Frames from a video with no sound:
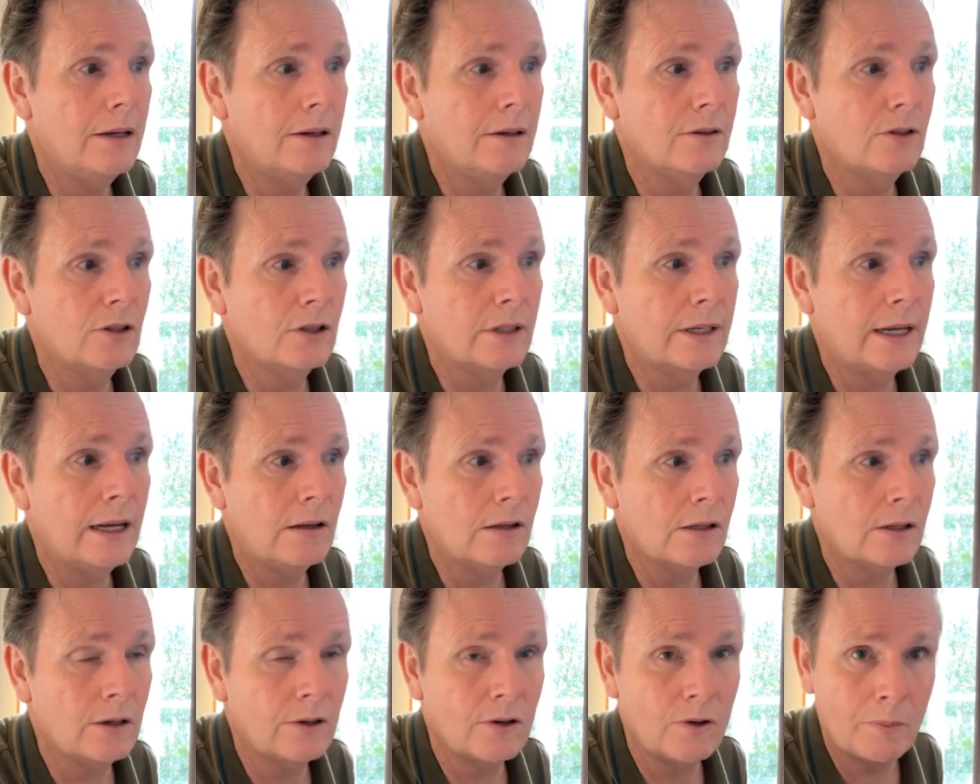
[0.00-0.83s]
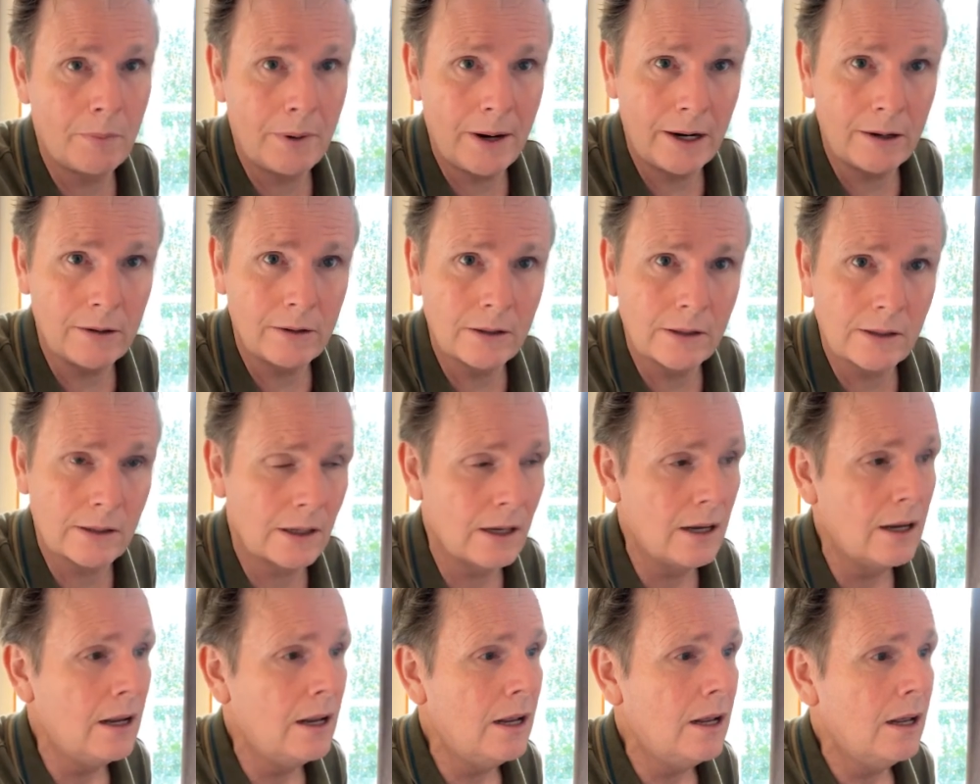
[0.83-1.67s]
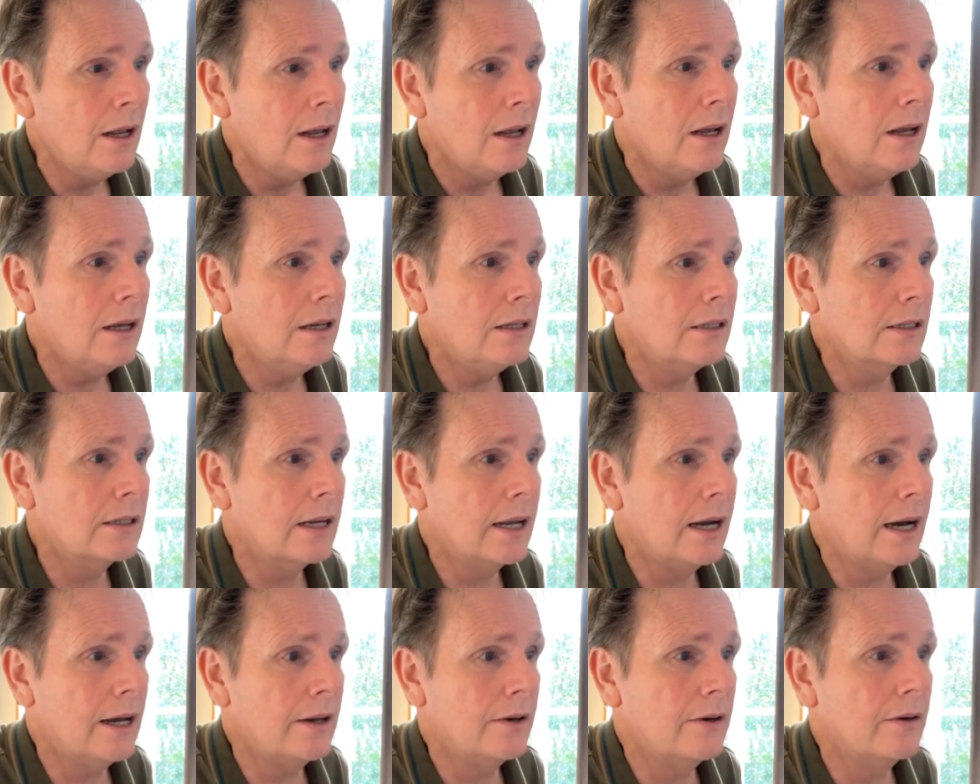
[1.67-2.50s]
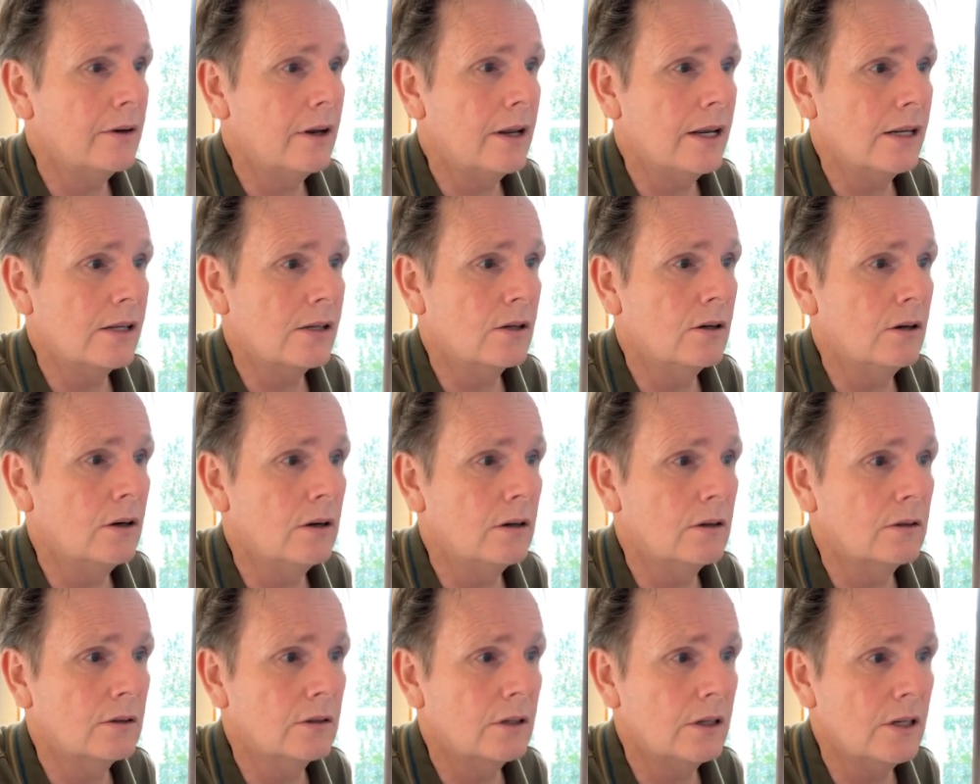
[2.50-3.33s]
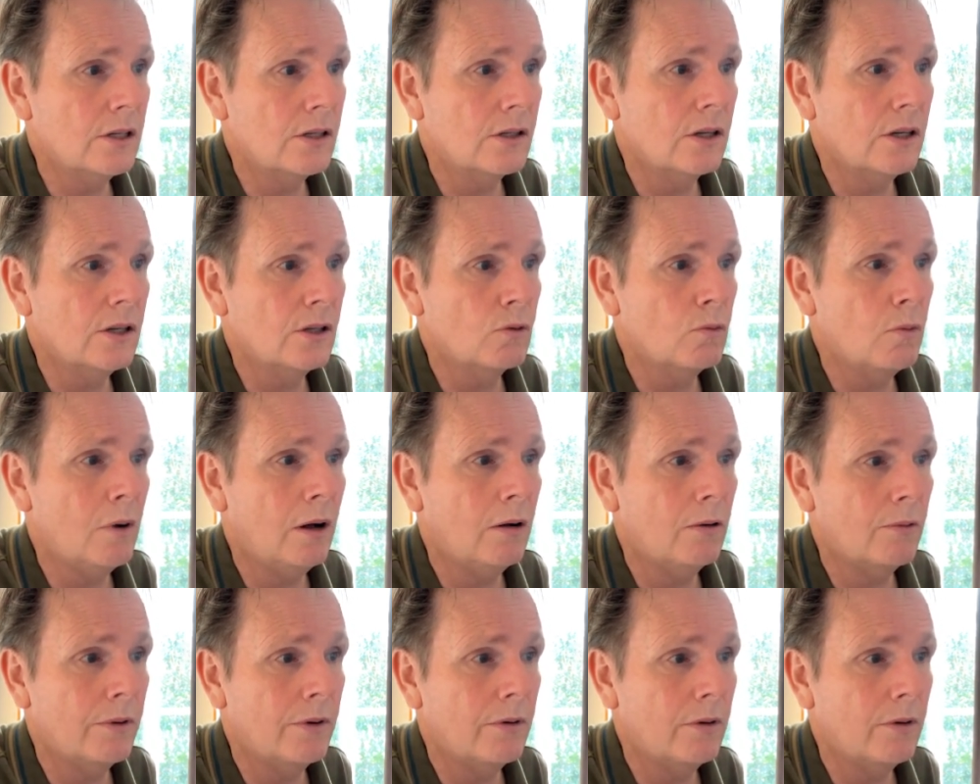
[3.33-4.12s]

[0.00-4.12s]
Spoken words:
just outside of Paris, his garden is well